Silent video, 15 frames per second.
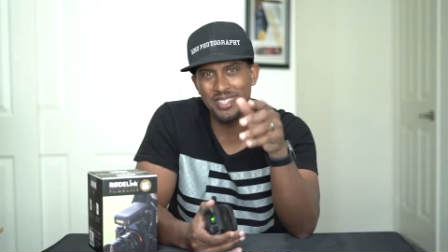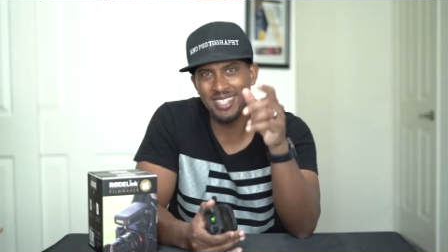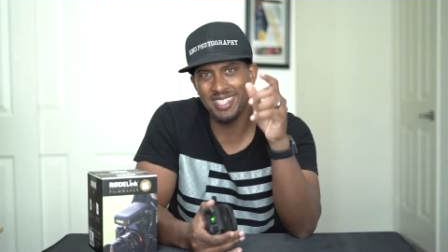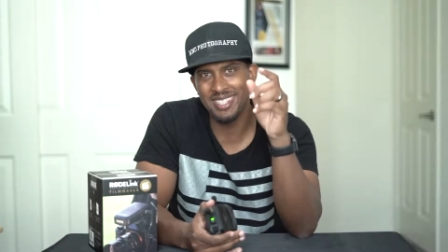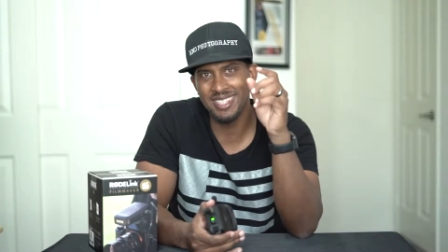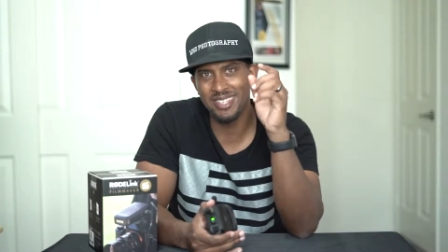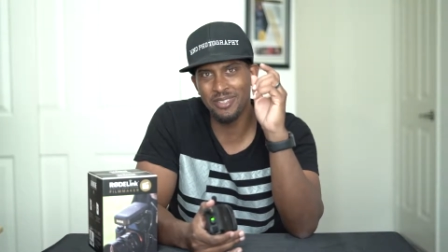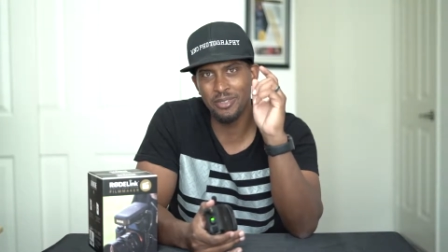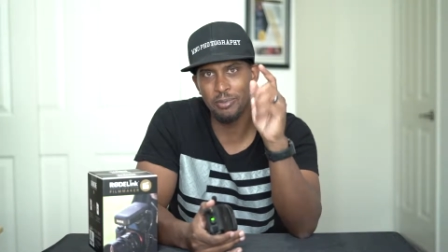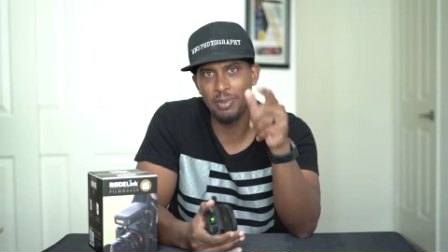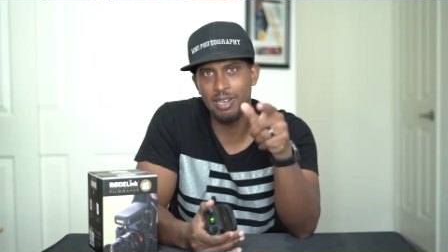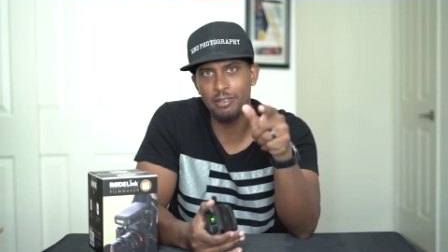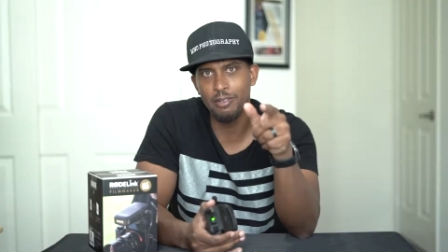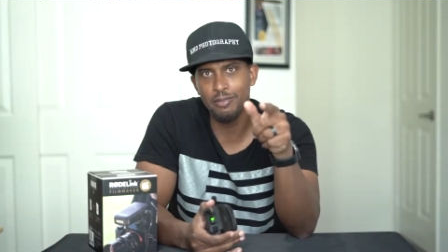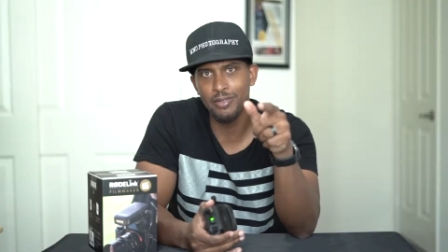the other
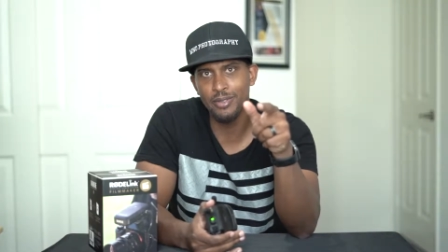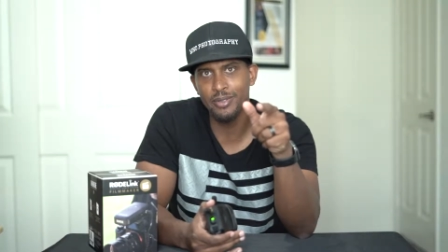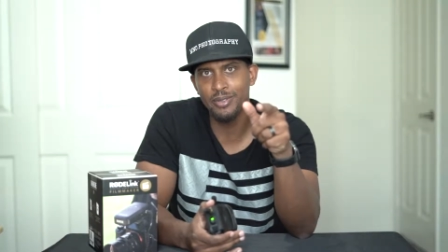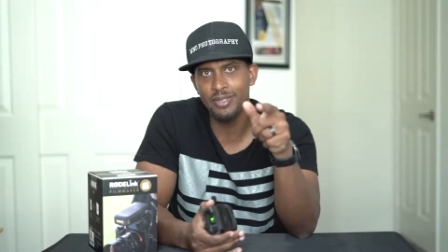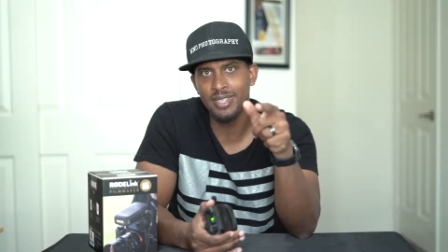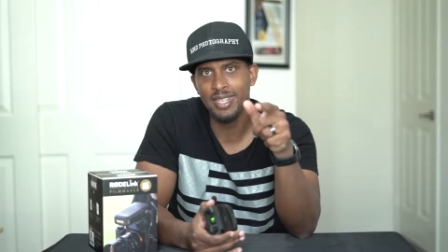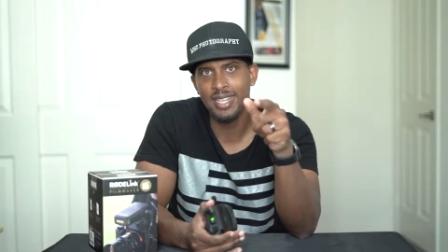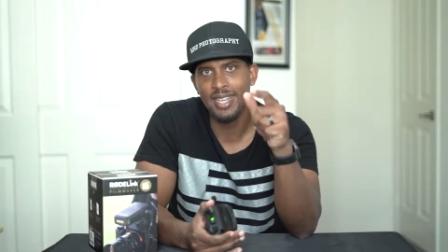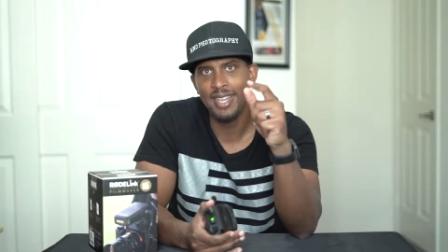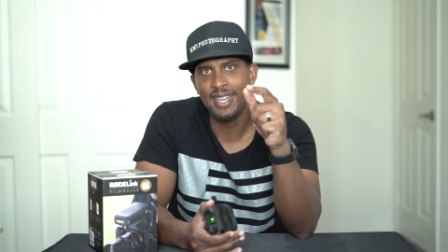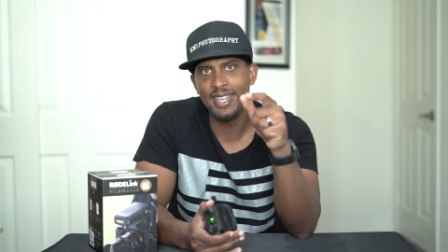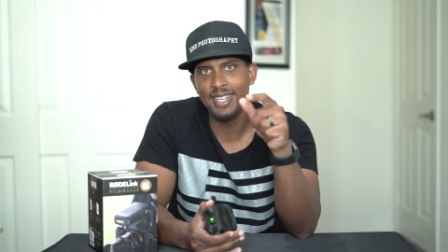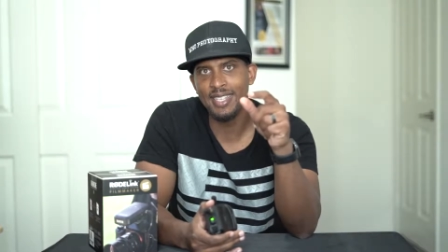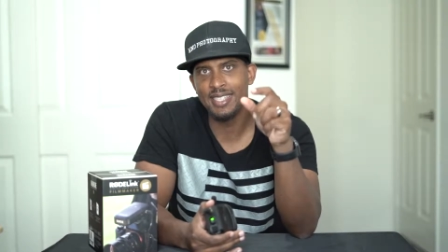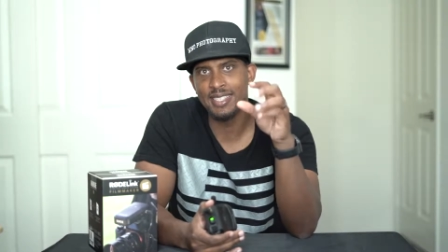microphone,
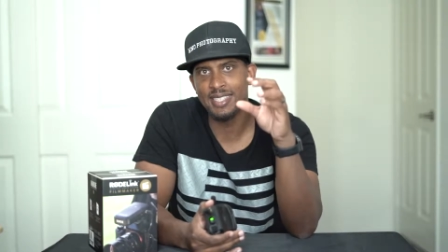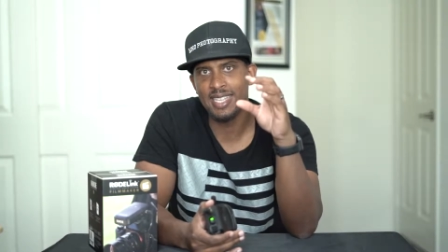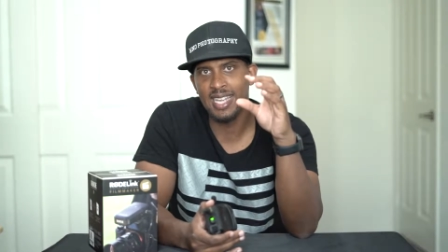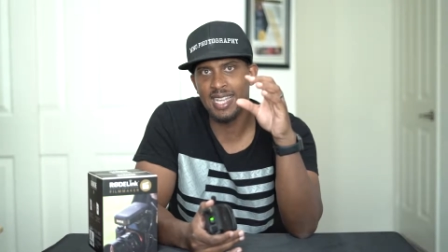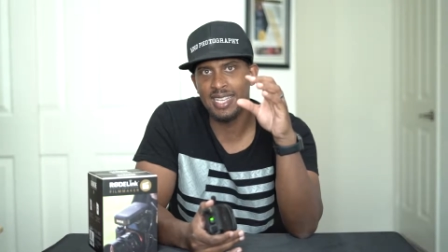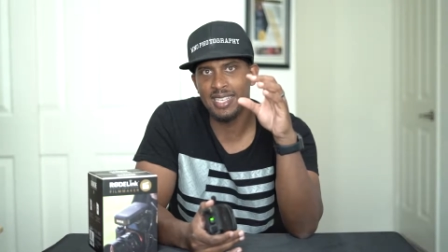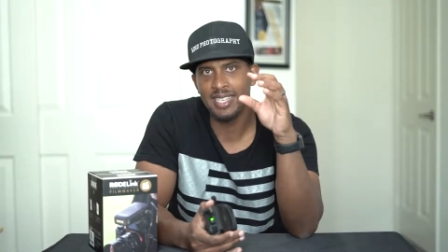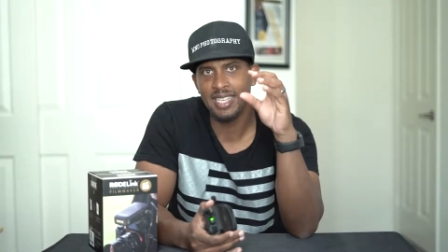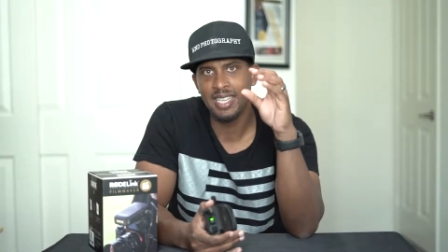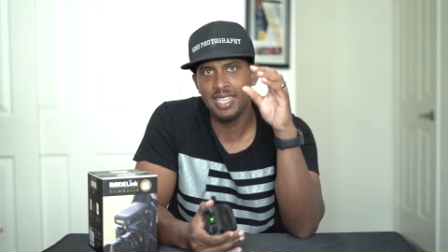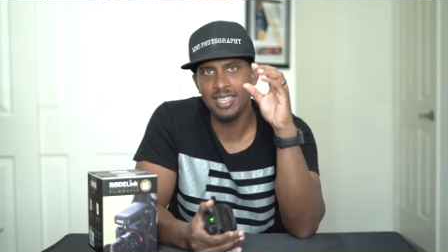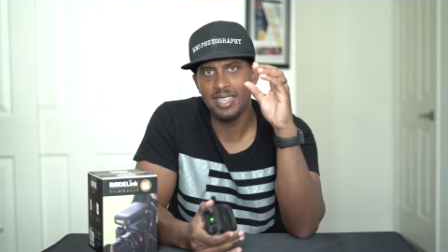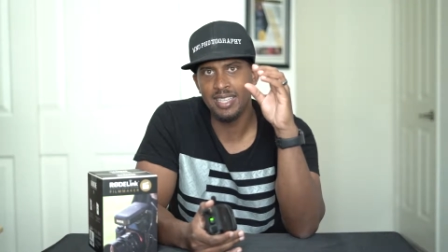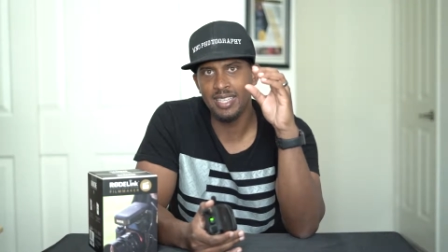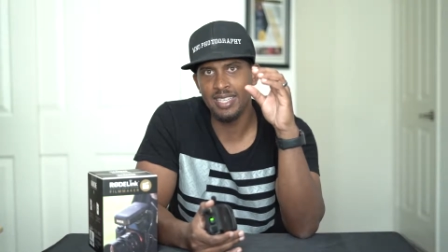is that
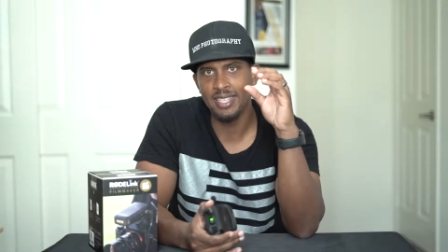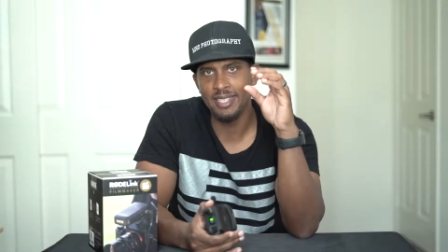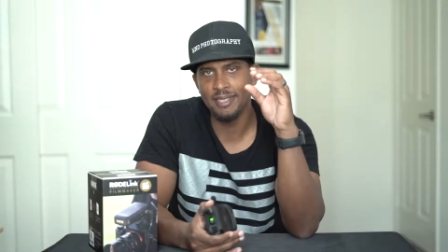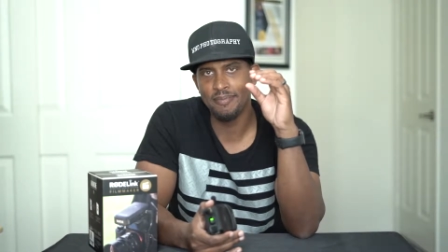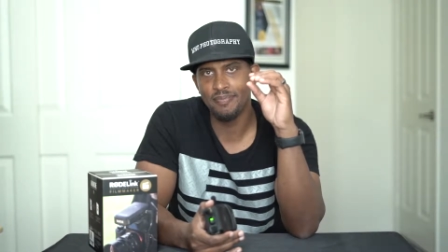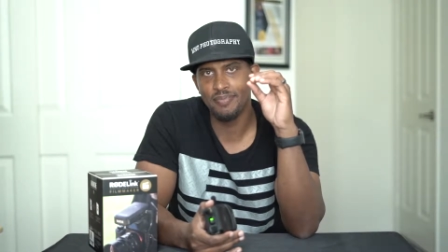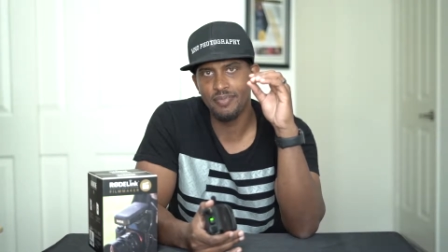the